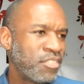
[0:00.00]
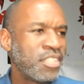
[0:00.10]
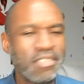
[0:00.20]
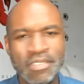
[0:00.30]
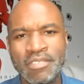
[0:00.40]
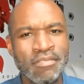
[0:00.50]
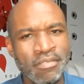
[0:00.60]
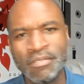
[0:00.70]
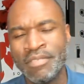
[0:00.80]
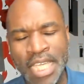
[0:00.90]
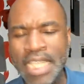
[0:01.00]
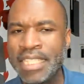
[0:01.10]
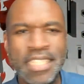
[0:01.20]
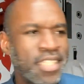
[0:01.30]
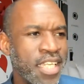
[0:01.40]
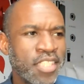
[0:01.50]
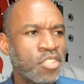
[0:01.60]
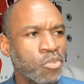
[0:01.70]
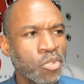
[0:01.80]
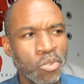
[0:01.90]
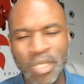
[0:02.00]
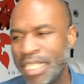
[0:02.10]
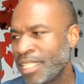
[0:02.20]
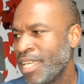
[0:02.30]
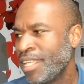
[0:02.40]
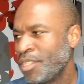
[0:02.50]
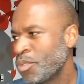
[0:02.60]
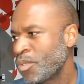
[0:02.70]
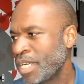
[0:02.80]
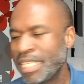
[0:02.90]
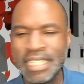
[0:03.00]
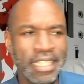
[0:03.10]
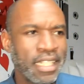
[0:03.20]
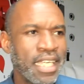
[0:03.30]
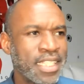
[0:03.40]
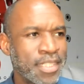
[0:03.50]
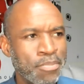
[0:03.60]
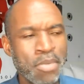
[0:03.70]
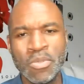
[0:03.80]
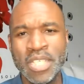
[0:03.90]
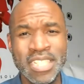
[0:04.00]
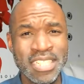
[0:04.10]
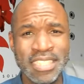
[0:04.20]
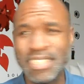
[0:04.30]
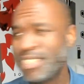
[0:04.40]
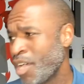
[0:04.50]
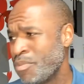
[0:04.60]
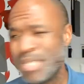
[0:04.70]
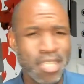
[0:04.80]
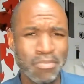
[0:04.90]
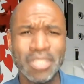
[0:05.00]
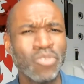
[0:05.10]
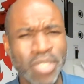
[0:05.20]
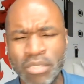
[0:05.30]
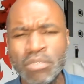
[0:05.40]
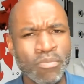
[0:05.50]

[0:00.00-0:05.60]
to think these things through. Like, the older I get, the less people can just tell me something's real.